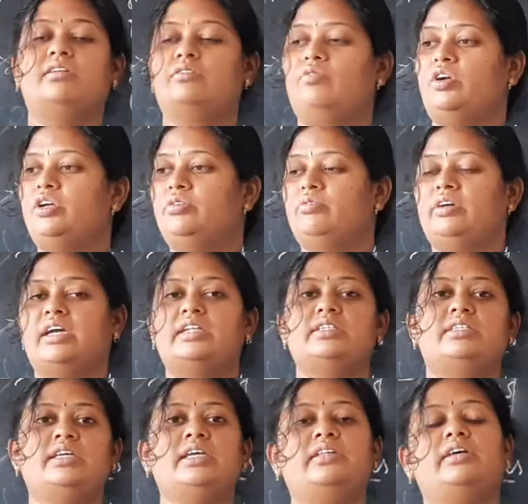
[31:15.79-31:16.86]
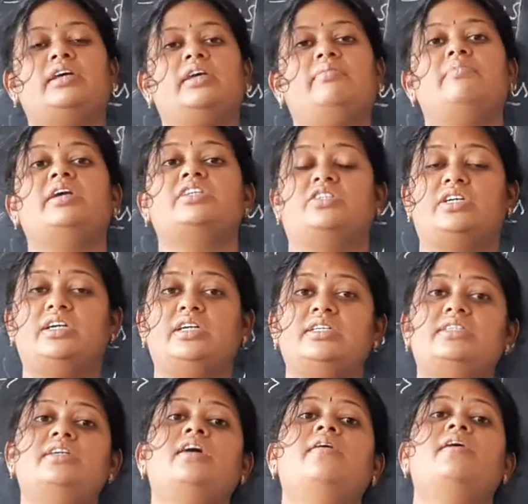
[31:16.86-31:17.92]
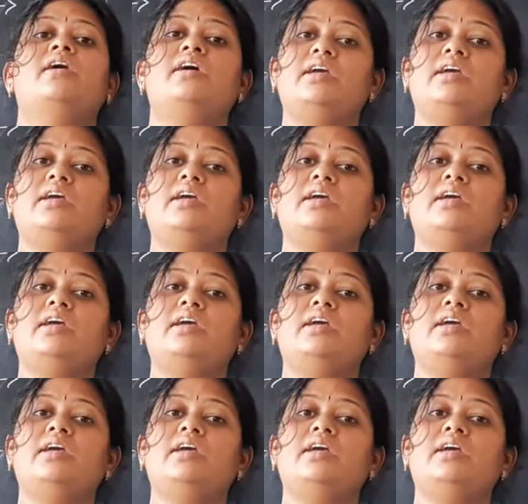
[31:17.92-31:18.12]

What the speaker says: what you can see, the image, that is the